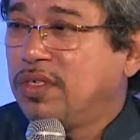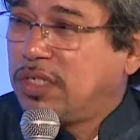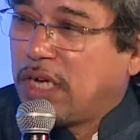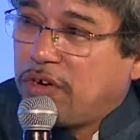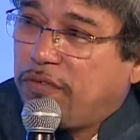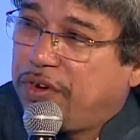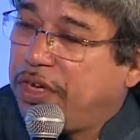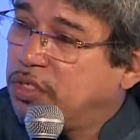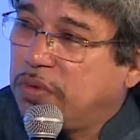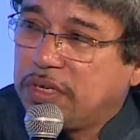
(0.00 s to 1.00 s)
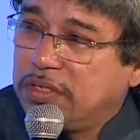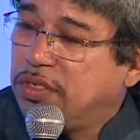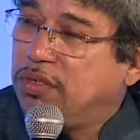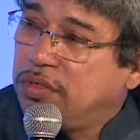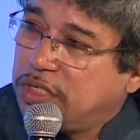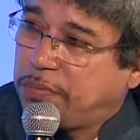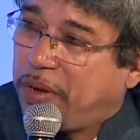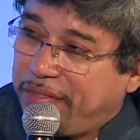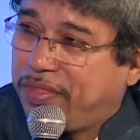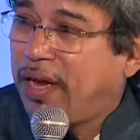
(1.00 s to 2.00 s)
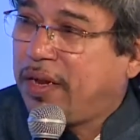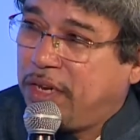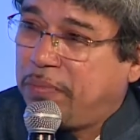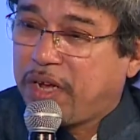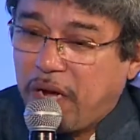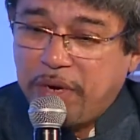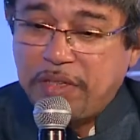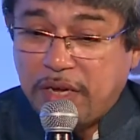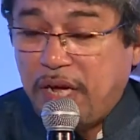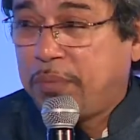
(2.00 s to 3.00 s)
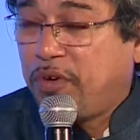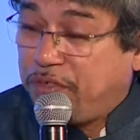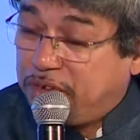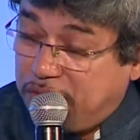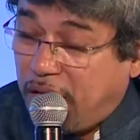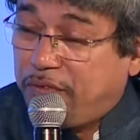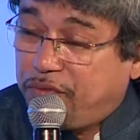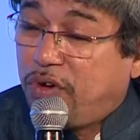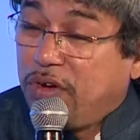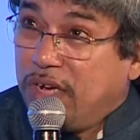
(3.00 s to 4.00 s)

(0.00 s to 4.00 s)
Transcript: set off deals will continue despite that and they'll become under the garb of the tariff.